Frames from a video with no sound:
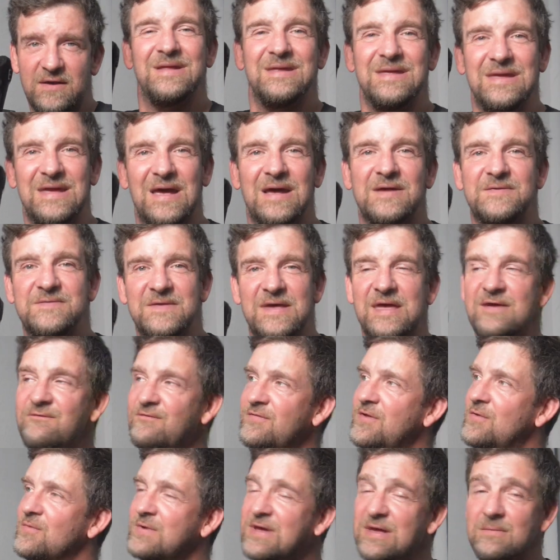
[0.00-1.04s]
And yes,
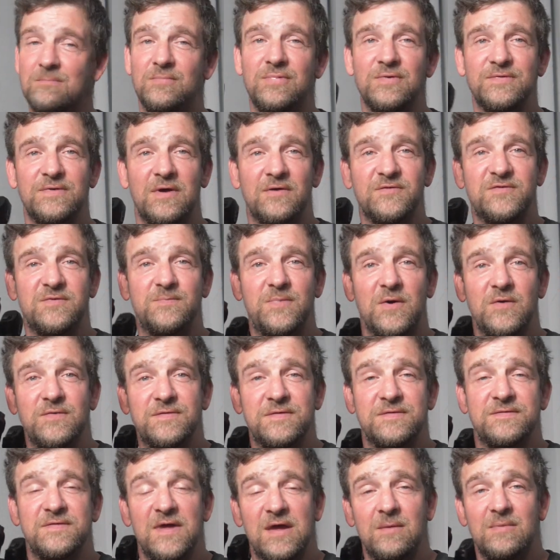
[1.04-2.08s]
even though gimbals are
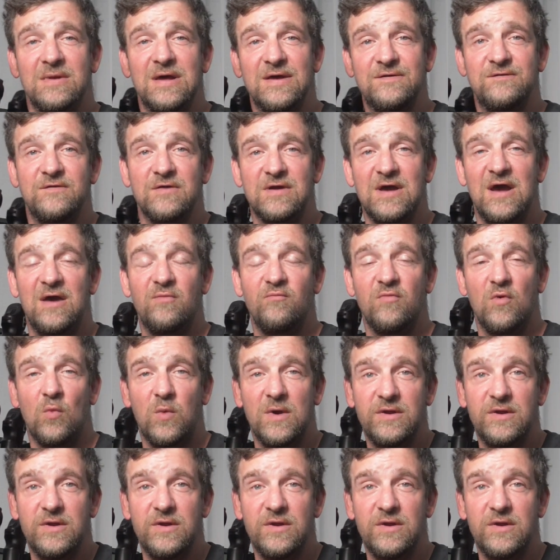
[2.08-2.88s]
supposed to stabilize your camera,